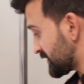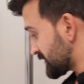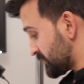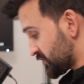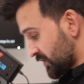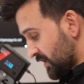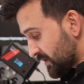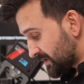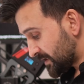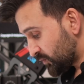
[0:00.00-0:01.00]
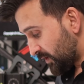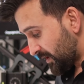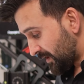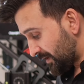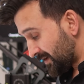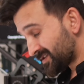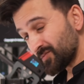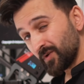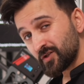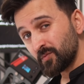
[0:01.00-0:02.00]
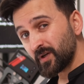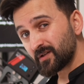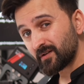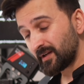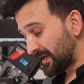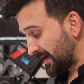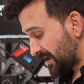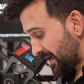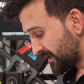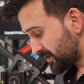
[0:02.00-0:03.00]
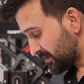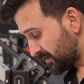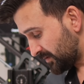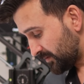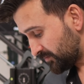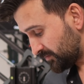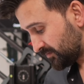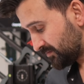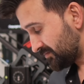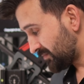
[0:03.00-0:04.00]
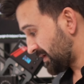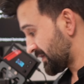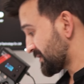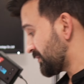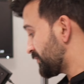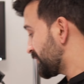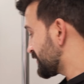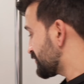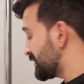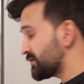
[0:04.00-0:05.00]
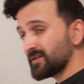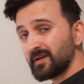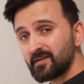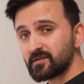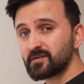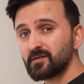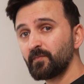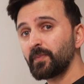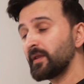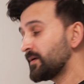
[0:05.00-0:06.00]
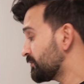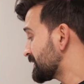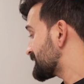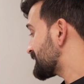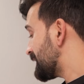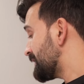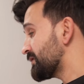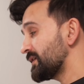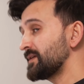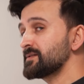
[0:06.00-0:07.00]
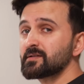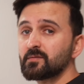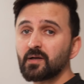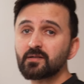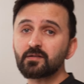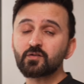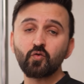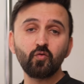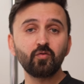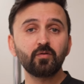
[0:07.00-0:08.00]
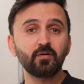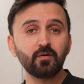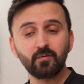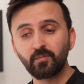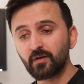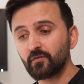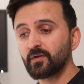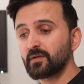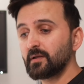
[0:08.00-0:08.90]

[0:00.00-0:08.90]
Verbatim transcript: the subject this way eh, it's much better and I like it uh, as compared to interlink system but still interlink system has its own uh, benefit